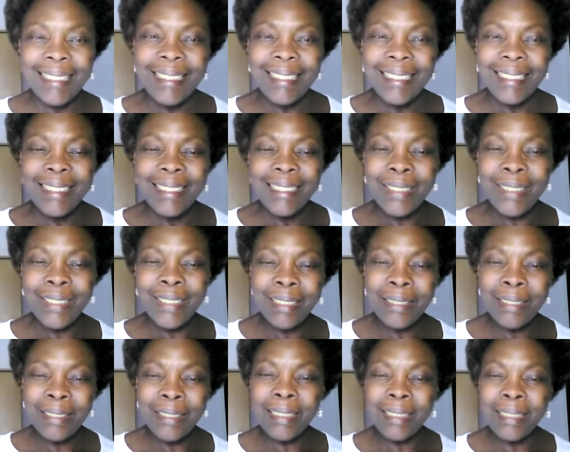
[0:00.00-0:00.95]
You
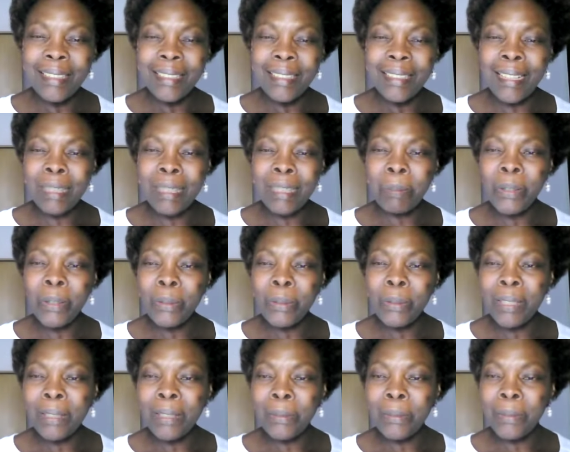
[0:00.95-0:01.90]
can
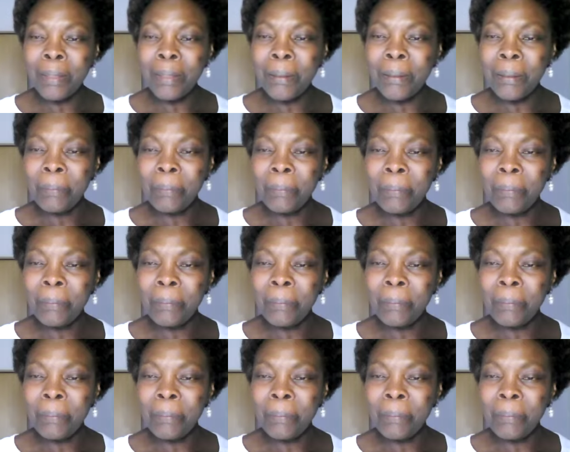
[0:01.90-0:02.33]
experiment with them.